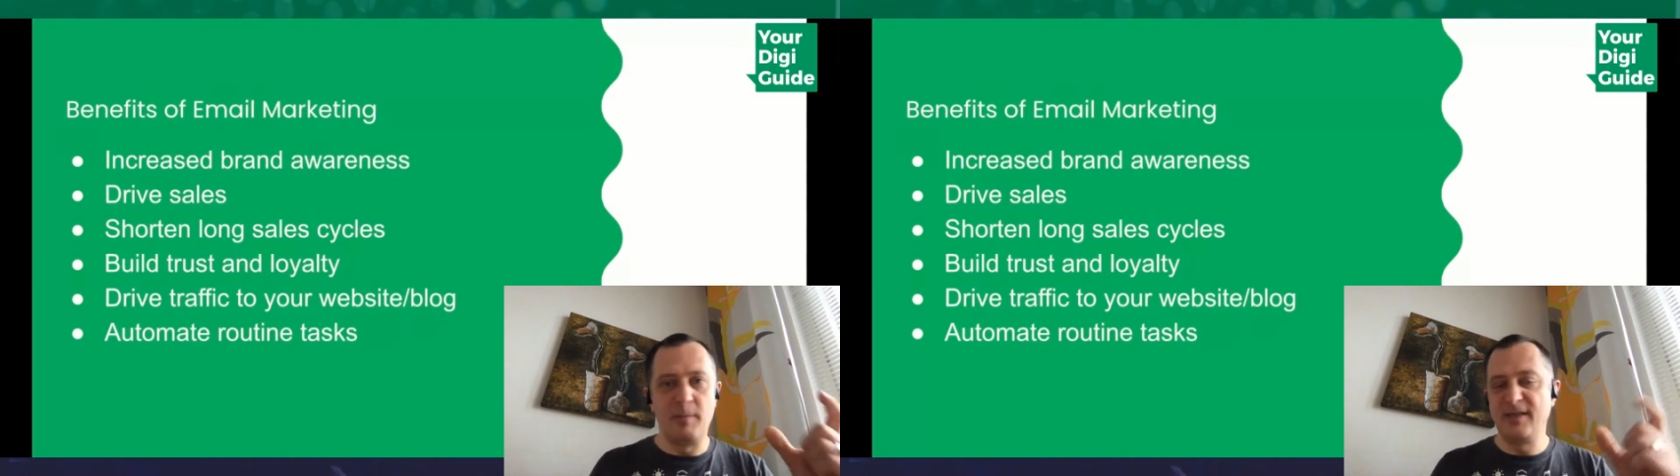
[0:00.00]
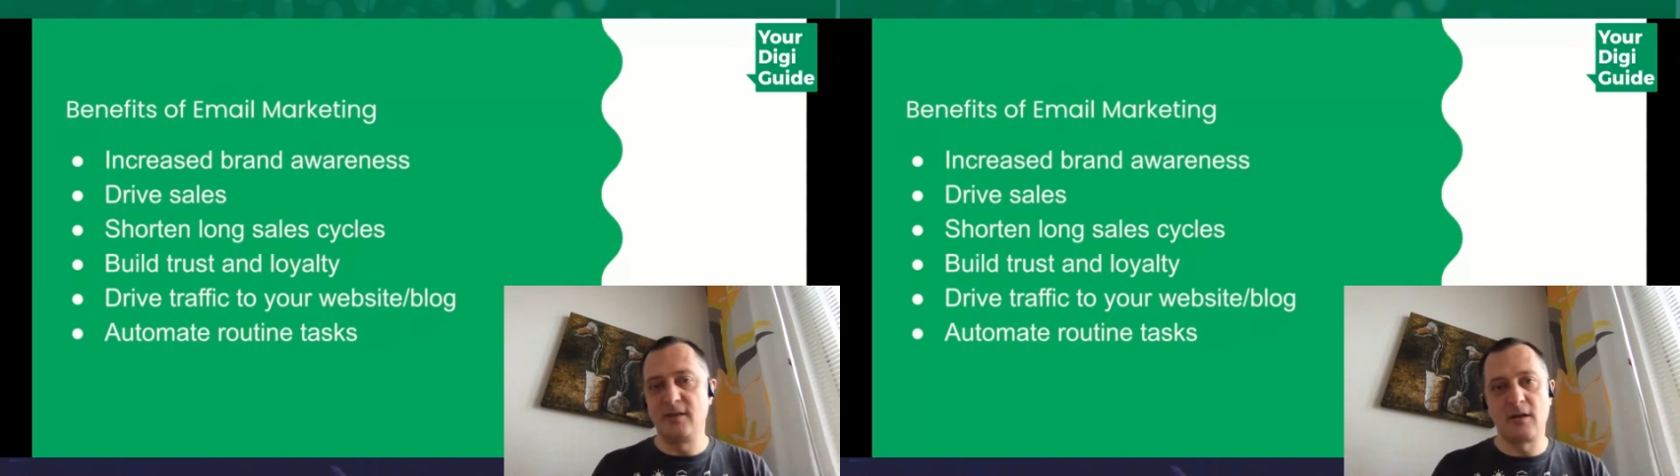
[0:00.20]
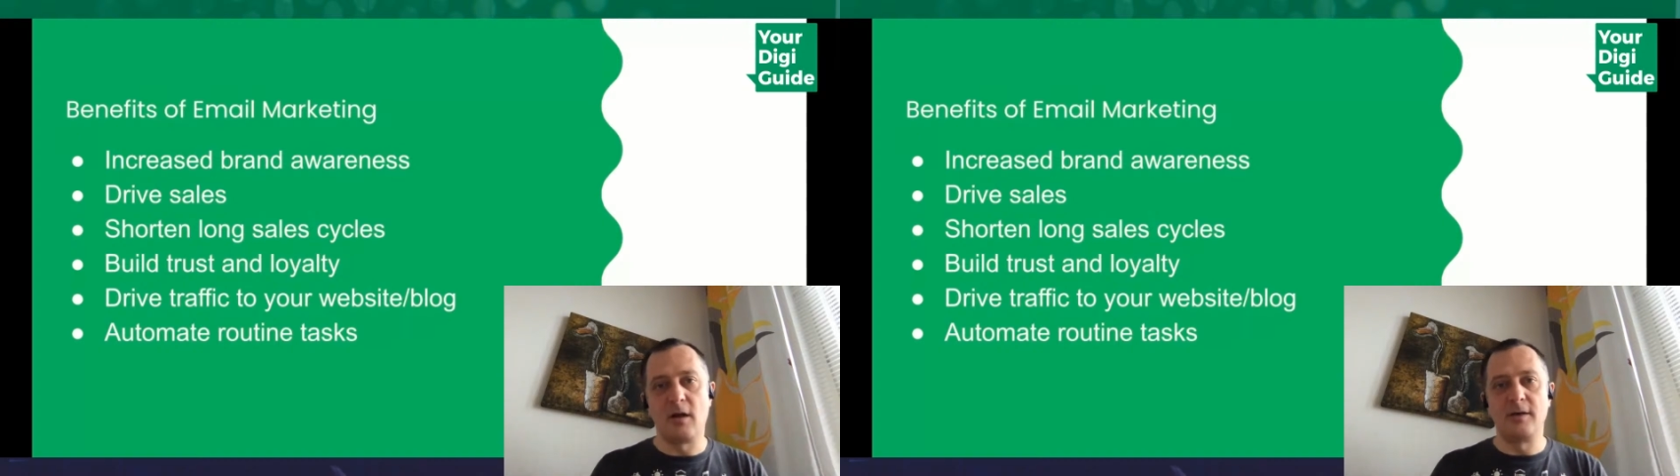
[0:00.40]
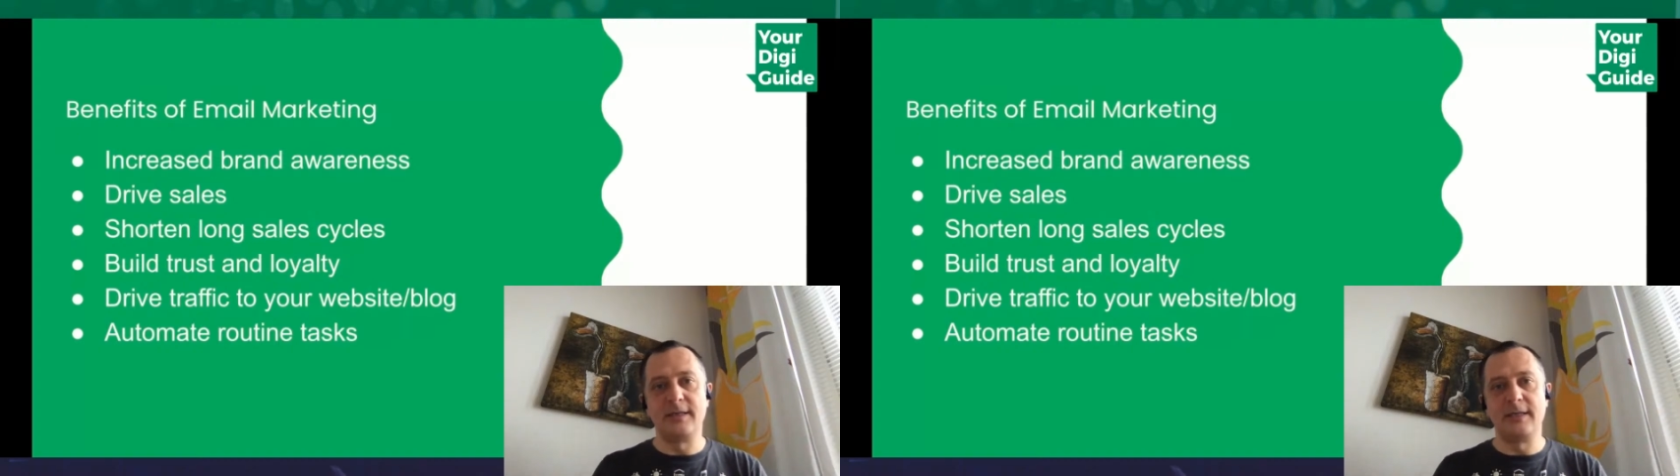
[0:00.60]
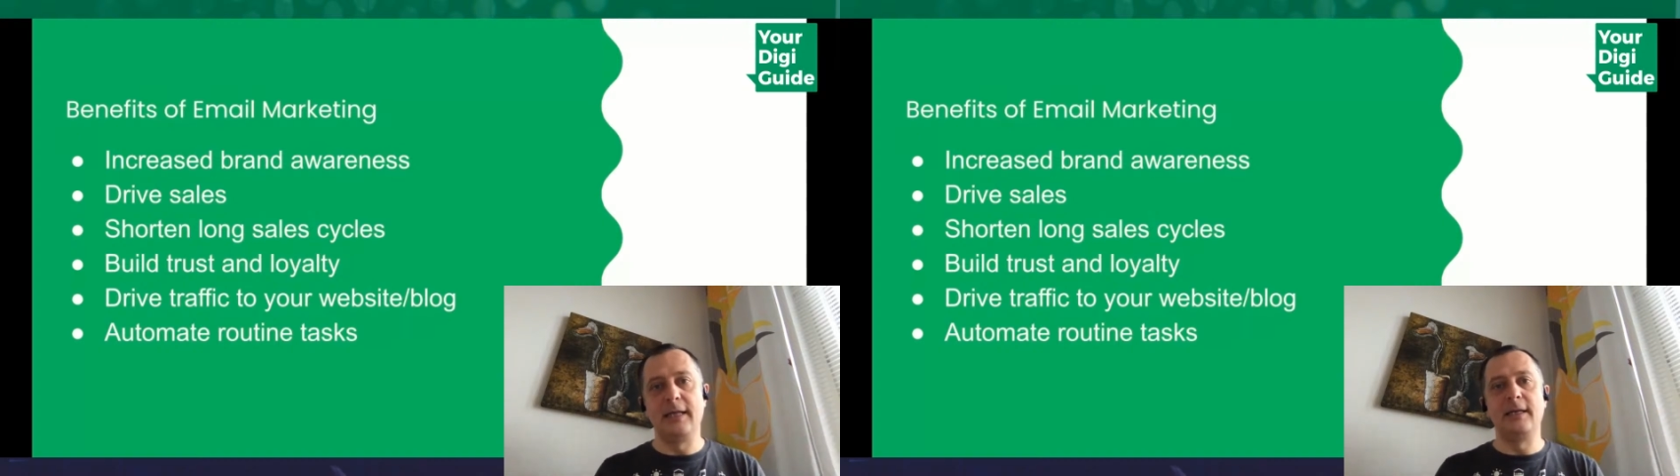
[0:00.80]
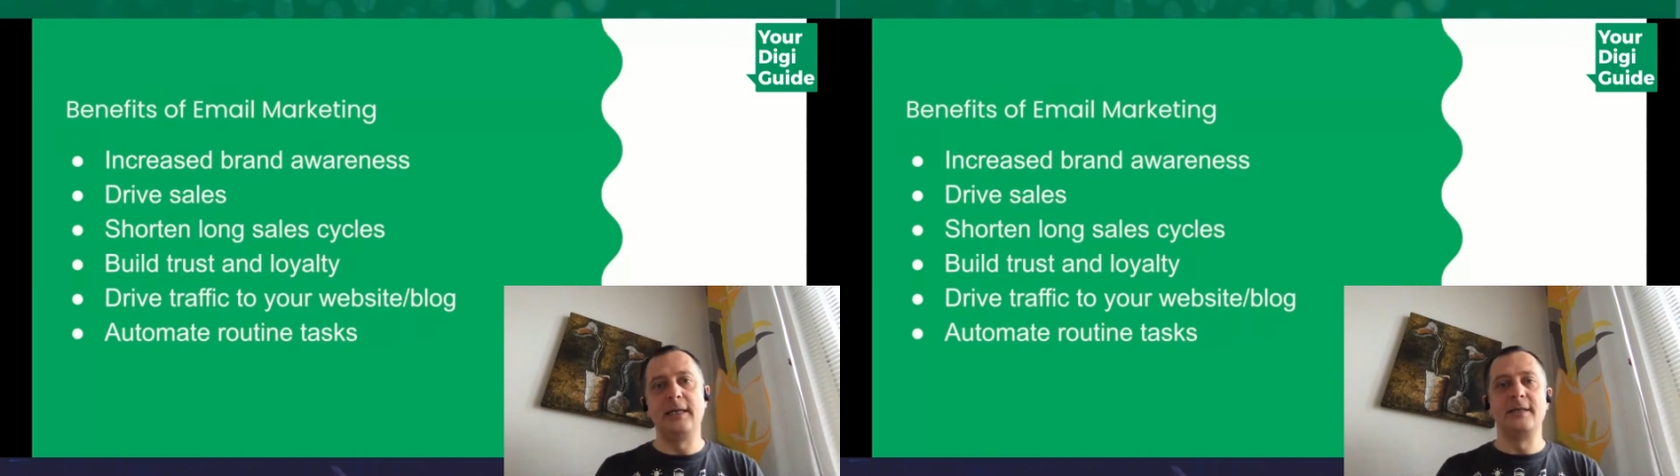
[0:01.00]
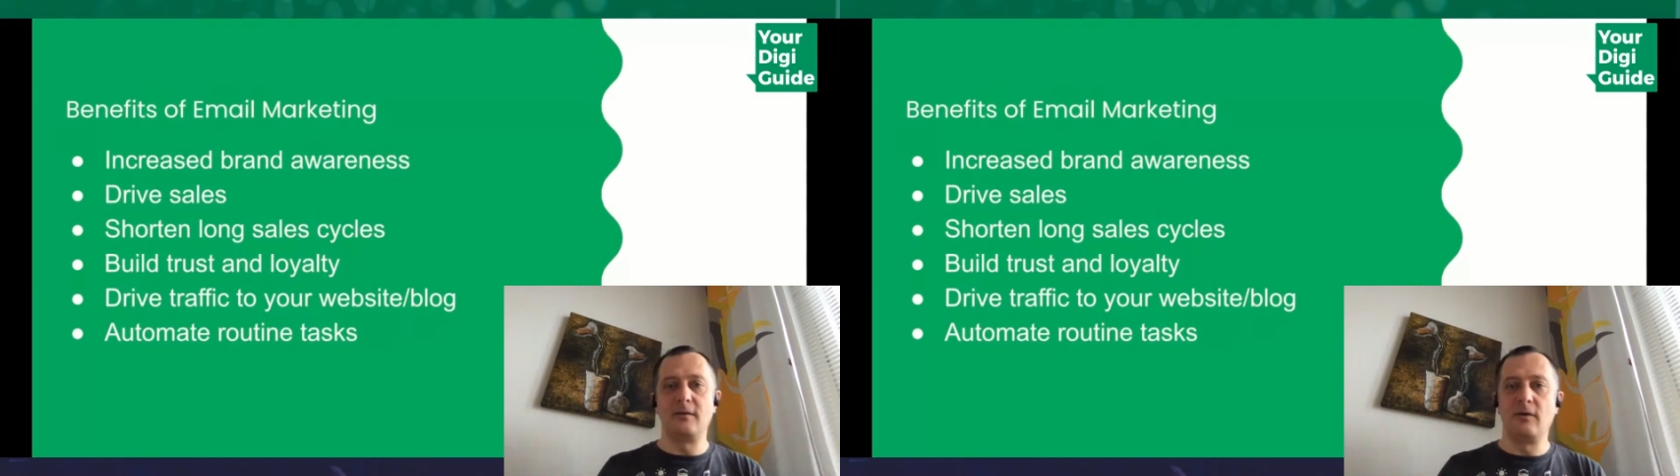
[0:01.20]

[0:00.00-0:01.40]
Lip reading: business cards and leads,